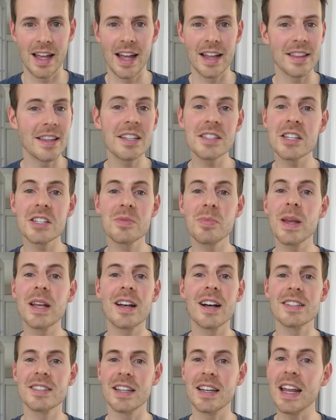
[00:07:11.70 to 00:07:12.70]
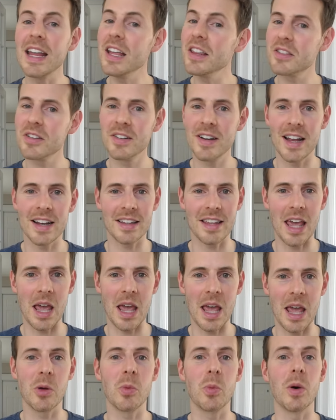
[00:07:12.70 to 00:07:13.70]
This is because an Ethernet
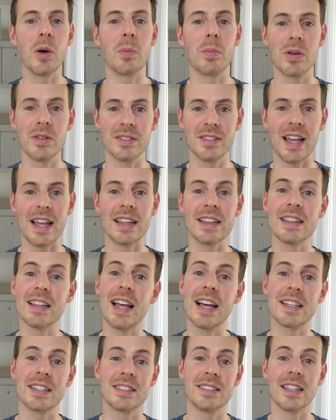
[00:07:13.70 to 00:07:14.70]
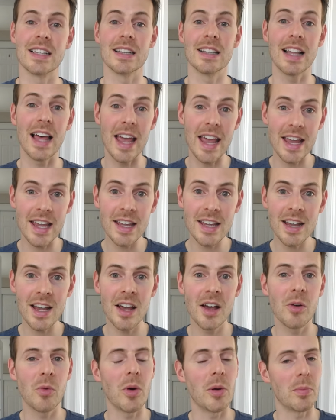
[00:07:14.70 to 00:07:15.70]
cable will present less delay
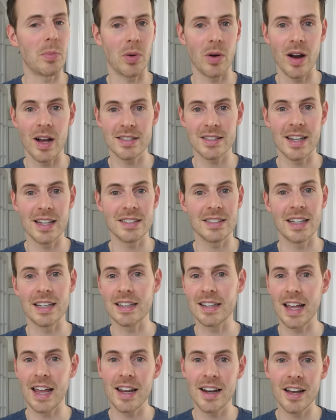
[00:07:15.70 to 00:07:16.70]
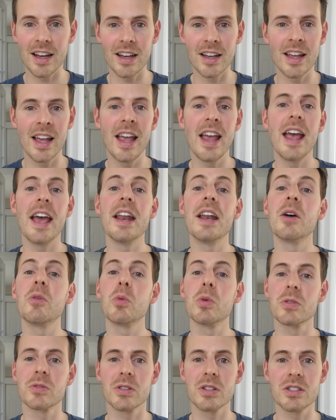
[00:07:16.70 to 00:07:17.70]
when processing data, and it
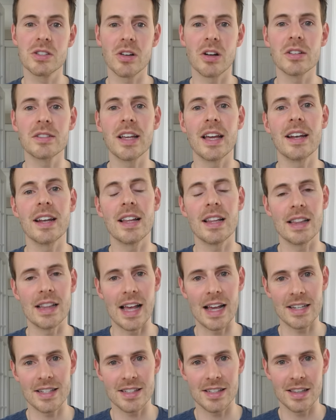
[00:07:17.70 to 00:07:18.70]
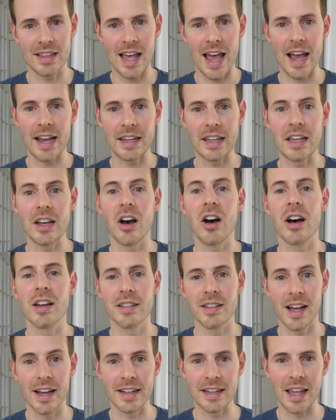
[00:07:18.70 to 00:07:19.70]
will result in a less laggy
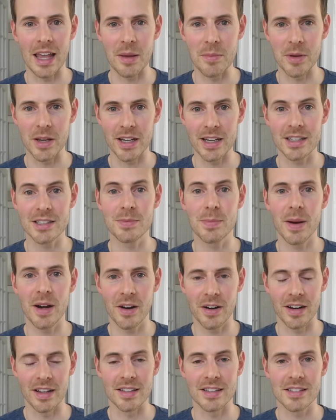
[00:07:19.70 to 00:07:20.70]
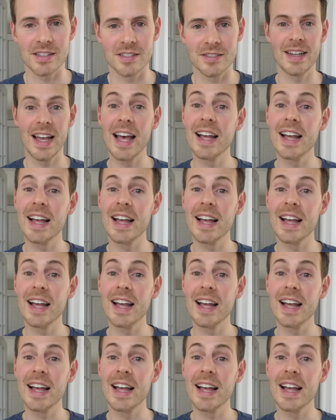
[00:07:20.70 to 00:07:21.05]
online gaming experience.